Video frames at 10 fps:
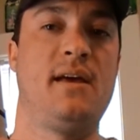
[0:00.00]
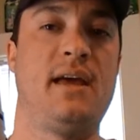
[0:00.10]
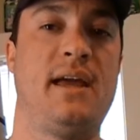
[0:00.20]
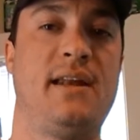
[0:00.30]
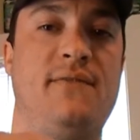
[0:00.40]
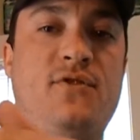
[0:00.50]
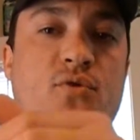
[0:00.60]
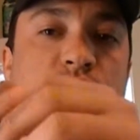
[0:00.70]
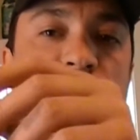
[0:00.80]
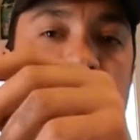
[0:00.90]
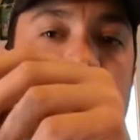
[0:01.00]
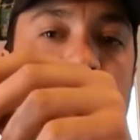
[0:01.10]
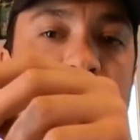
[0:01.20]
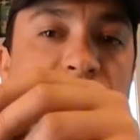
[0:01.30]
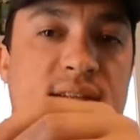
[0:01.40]
and if you just
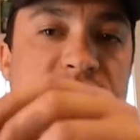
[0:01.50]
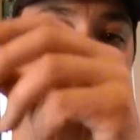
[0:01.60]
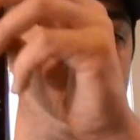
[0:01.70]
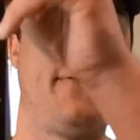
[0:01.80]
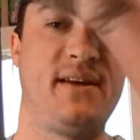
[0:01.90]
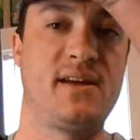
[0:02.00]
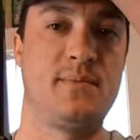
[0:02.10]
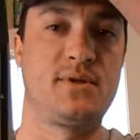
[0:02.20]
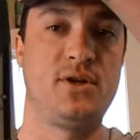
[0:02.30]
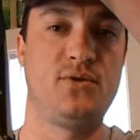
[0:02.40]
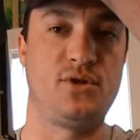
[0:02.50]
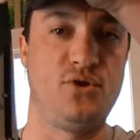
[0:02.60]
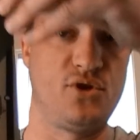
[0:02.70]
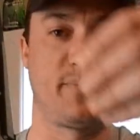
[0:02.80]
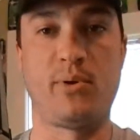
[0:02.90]
pull this side, if it comes loose and
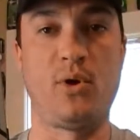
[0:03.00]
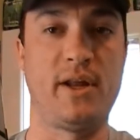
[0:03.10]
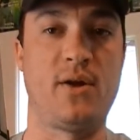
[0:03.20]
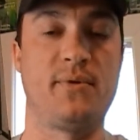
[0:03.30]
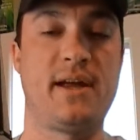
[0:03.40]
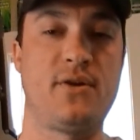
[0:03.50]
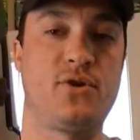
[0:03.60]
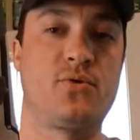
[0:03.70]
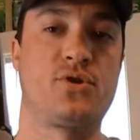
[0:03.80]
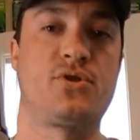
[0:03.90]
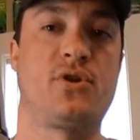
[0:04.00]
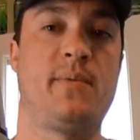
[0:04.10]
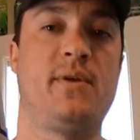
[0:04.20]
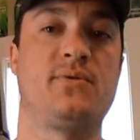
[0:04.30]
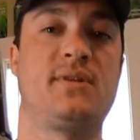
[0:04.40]
you just pull it on down, you're going to
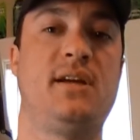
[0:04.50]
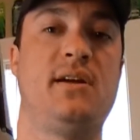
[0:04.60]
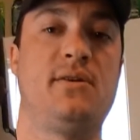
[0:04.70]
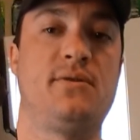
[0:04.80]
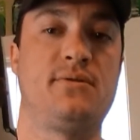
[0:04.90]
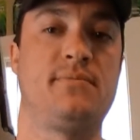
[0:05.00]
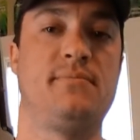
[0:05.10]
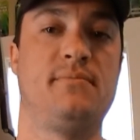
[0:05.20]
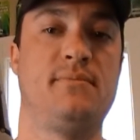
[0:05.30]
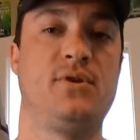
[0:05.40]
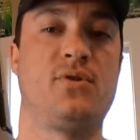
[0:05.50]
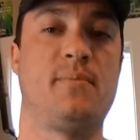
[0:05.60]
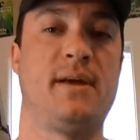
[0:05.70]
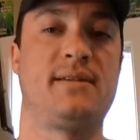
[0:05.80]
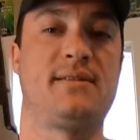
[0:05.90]
strip those gears. You're going to
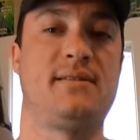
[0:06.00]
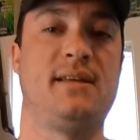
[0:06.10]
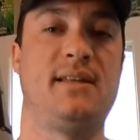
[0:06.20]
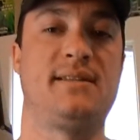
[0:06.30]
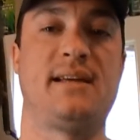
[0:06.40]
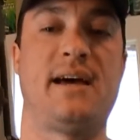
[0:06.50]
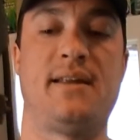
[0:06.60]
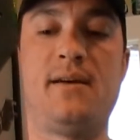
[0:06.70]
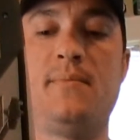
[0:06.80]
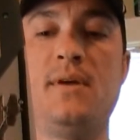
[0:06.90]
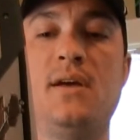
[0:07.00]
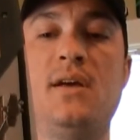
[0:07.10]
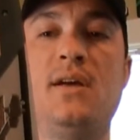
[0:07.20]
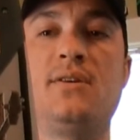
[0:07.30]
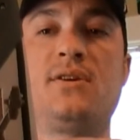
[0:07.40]
mess the inside up.
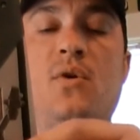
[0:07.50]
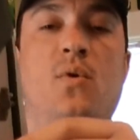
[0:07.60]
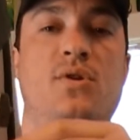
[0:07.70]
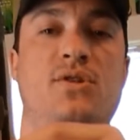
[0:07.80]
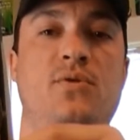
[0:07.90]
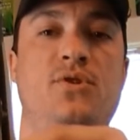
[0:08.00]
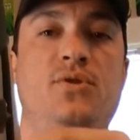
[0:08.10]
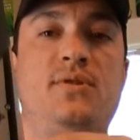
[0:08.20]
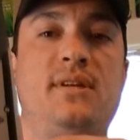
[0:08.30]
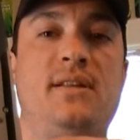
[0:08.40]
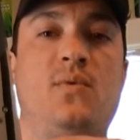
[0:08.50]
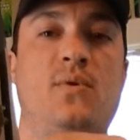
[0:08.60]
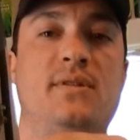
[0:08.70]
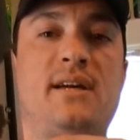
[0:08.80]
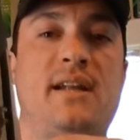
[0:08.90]
So as soon as you see that
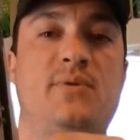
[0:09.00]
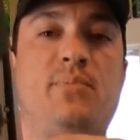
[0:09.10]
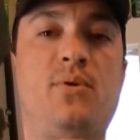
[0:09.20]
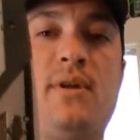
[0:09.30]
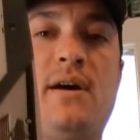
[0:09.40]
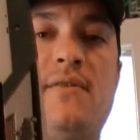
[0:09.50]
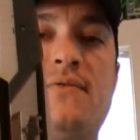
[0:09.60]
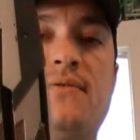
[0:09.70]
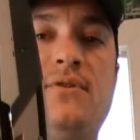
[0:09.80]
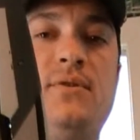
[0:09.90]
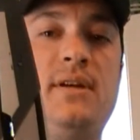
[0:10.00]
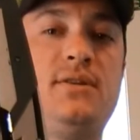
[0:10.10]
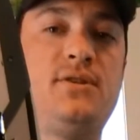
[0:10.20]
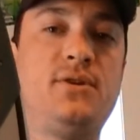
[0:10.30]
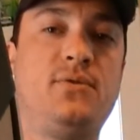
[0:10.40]
one side is pulled off, you need
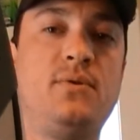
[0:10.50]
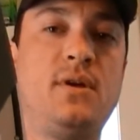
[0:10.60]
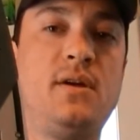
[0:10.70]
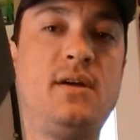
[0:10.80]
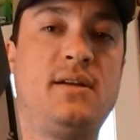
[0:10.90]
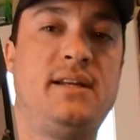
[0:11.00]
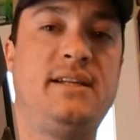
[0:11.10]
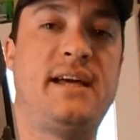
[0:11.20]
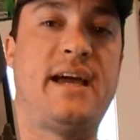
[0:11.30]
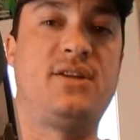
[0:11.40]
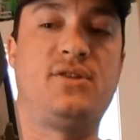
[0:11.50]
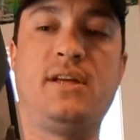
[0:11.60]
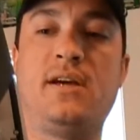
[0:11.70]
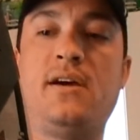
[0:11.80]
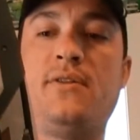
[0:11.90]
to detach
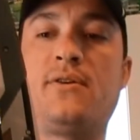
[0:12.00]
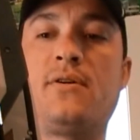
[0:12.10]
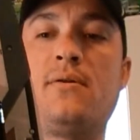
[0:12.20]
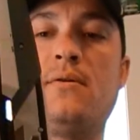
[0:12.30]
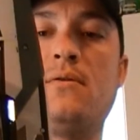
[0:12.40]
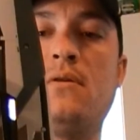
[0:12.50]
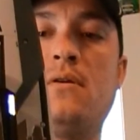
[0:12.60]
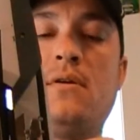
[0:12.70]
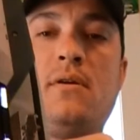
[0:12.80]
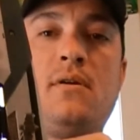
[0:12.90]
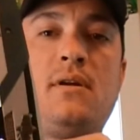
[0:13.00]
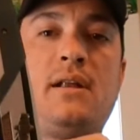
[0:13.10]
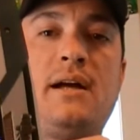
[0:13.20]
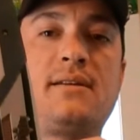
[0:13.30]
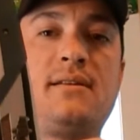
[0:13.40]
the other
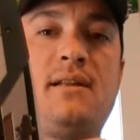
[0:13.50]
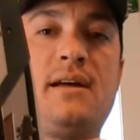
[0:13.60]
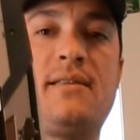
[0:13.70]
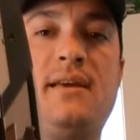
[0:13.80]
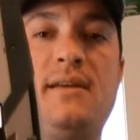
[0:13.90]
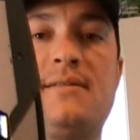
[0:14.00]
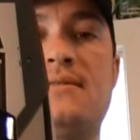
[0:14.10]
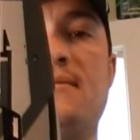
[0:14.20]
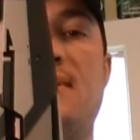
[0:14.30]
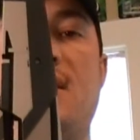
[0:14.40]
like this.